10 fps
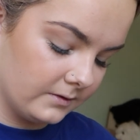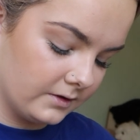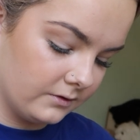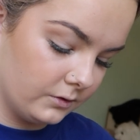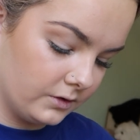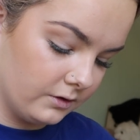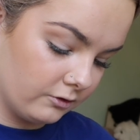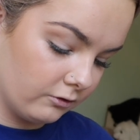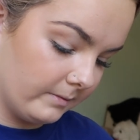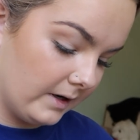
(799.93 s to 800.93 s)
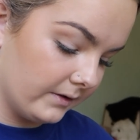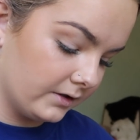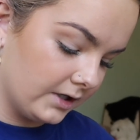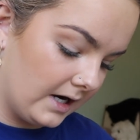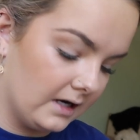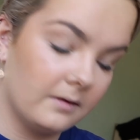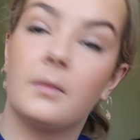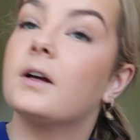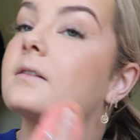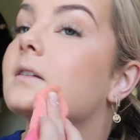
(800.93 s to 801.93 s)
I'm just not too sure about the shade and
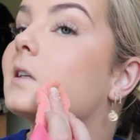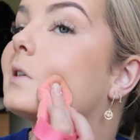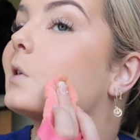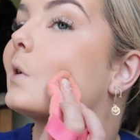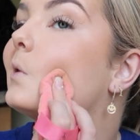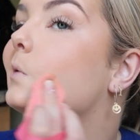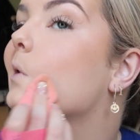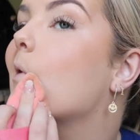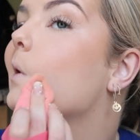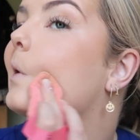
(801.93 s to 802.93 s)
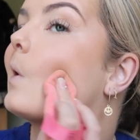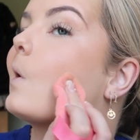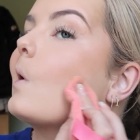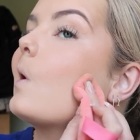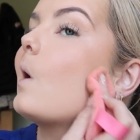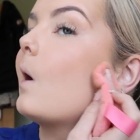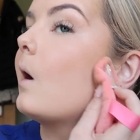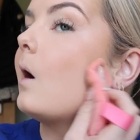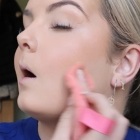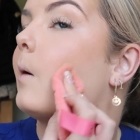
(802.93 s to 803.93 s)
my skin tone.
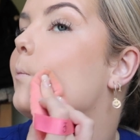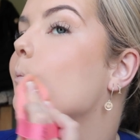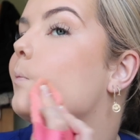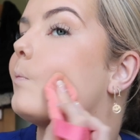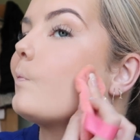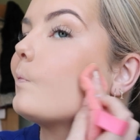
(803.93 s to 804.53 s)
So